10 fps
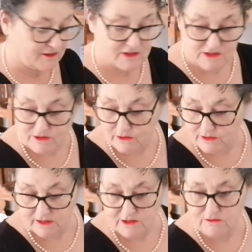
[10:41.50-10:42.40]
well just throw
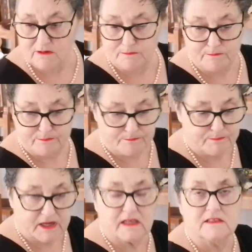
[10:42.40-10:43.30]
it into a
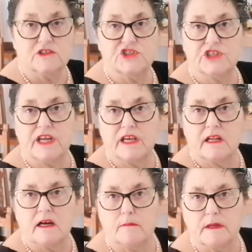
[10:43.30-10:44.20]
bucket and shake it
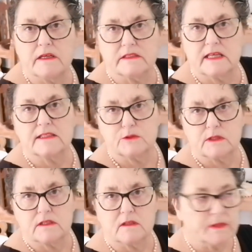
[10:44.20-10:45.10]
up, because that's what
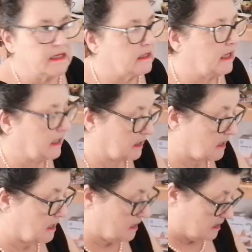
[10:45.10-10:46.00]
it'll be like.
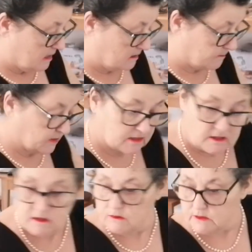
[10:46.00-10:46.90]
I'm just
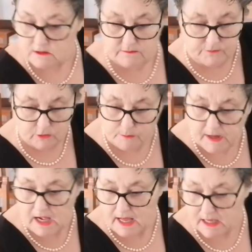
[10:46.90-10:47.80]
gonna do it as a full
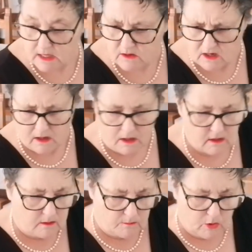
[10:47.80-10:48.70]
pie.
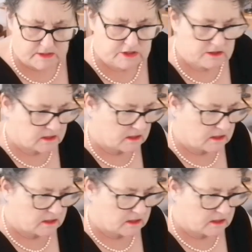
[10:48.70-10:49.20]
Boy, she's